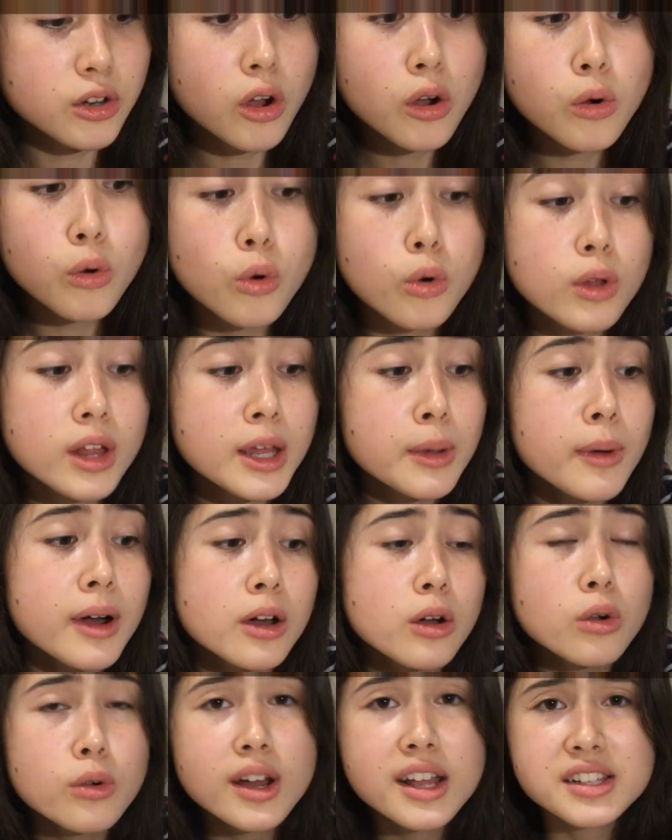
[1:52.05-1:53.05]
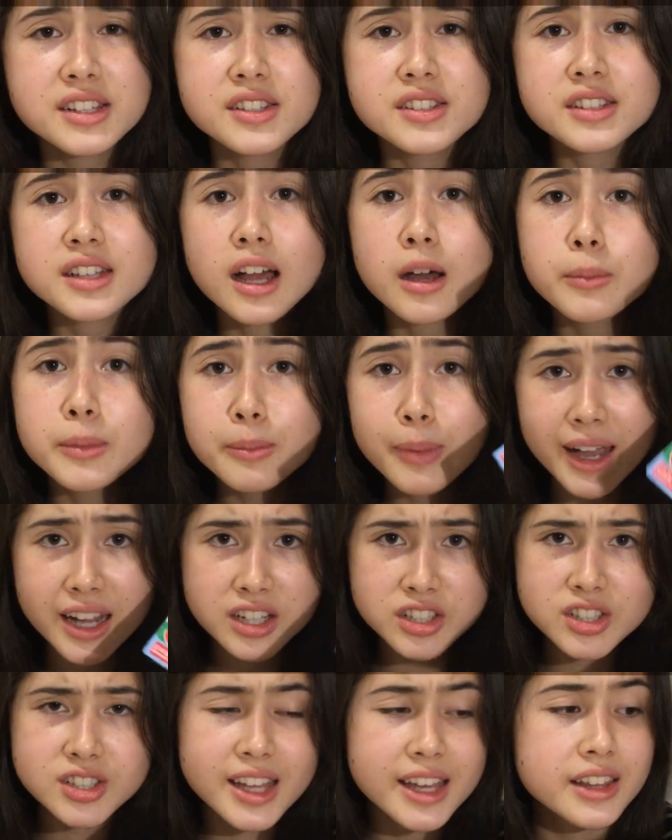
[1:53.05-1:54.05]
Not all Iwako razors come in
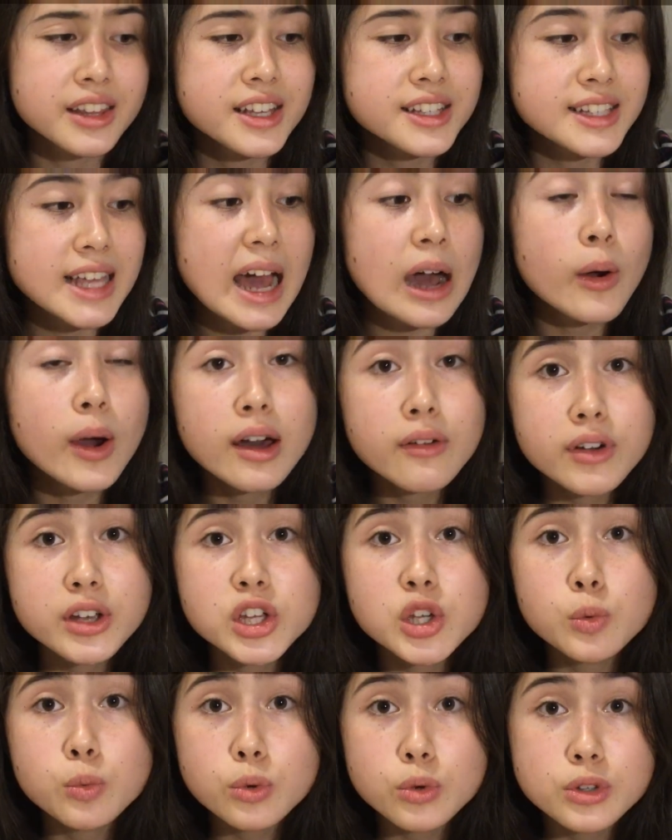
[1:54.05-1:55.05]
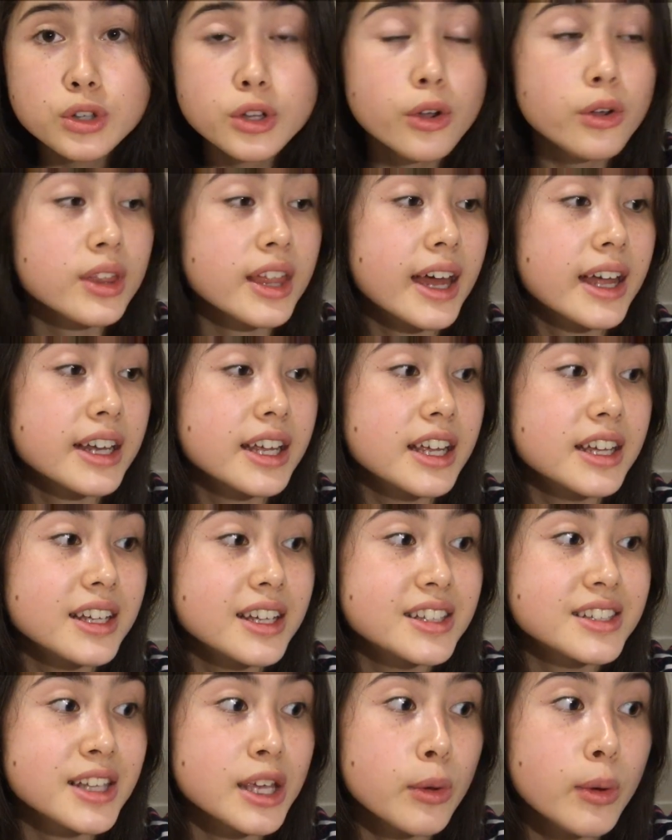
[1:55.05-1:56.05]
packages like this, however, you will know that it
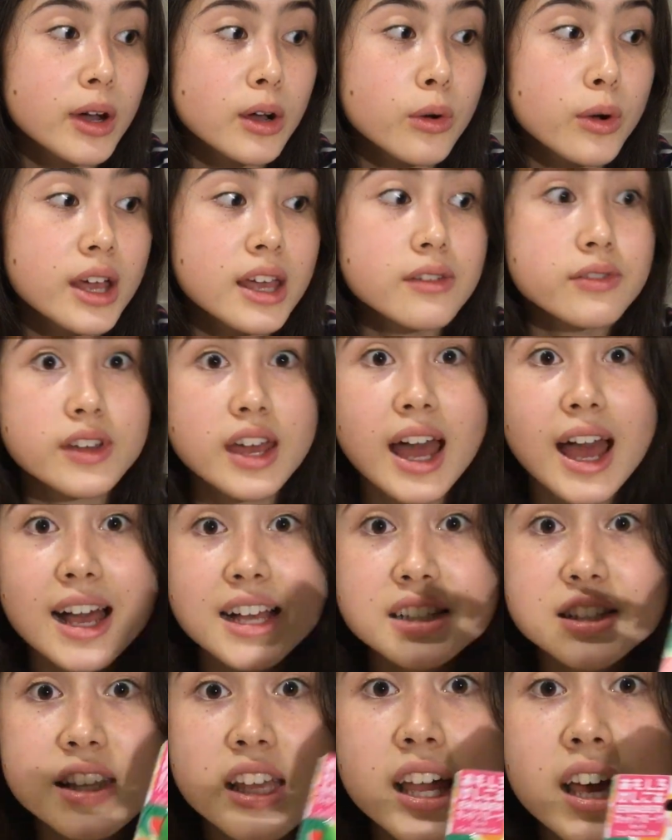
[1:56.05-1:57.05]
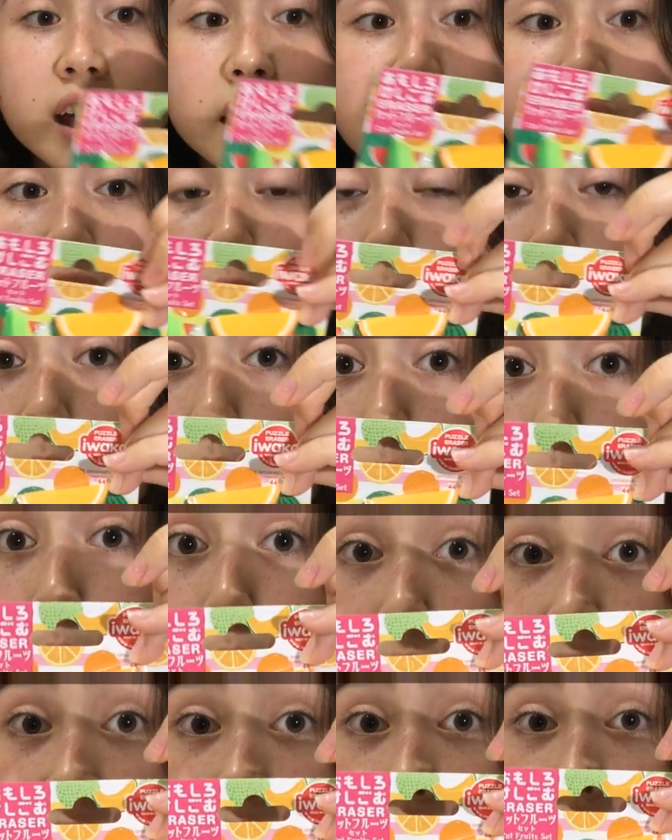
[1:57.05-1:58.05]
is Iwako if it has the Iwako
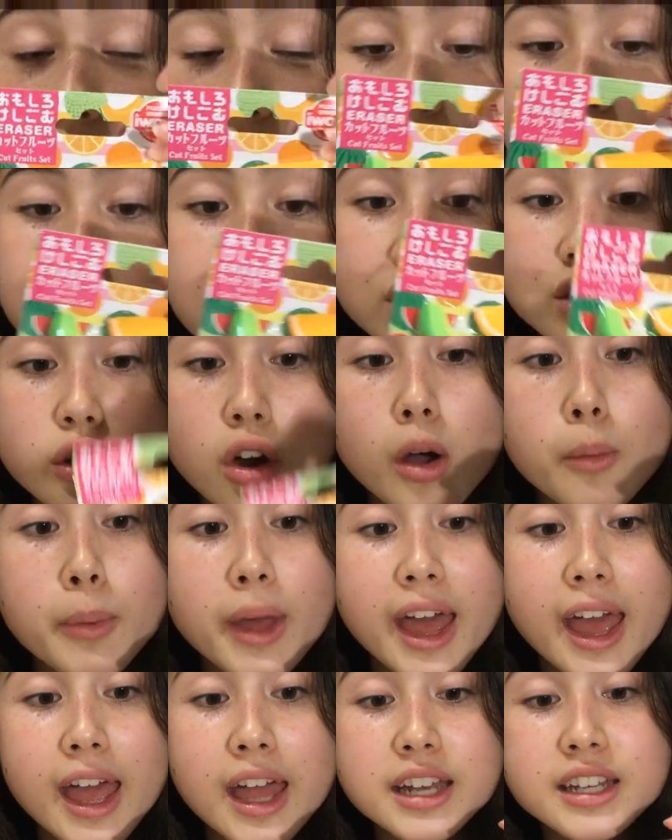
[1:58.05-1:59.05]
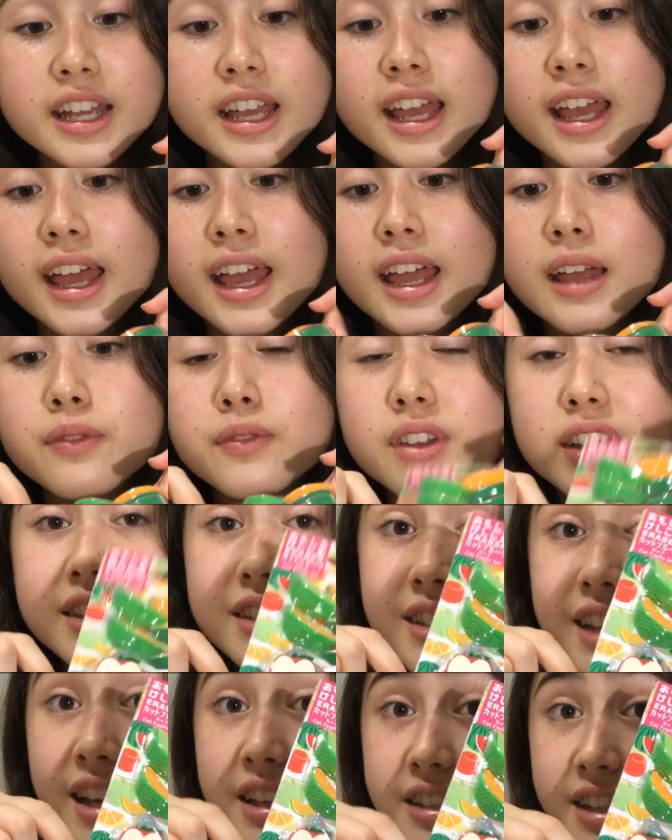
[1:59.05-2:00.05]
brand at the top and if it
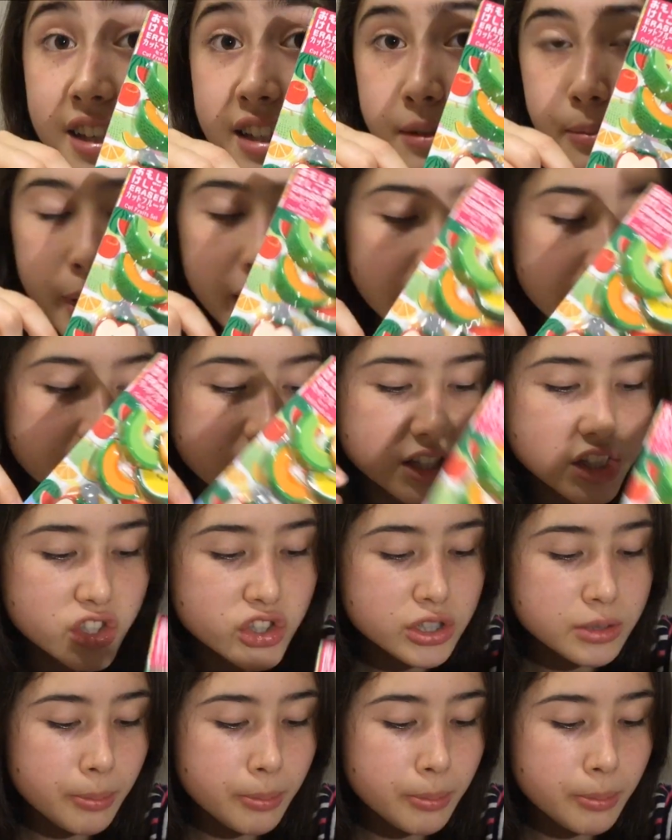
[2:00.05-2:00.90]
says it's made in